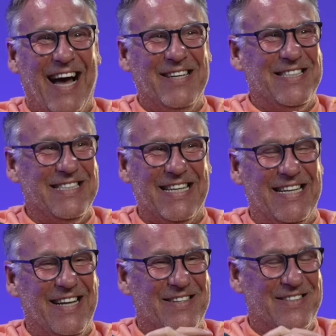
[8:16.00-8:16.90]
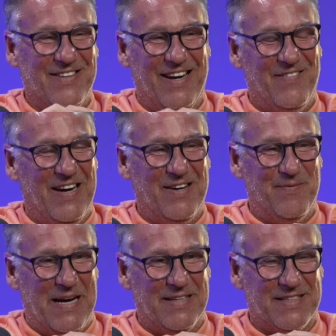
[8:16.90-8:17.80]
no, she said no straight away. A
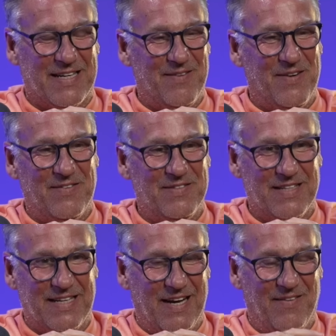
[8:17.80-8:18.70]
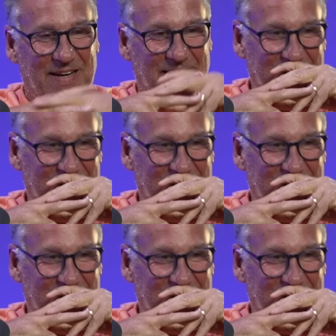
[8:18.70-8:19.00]
bouncer come over and said, get away.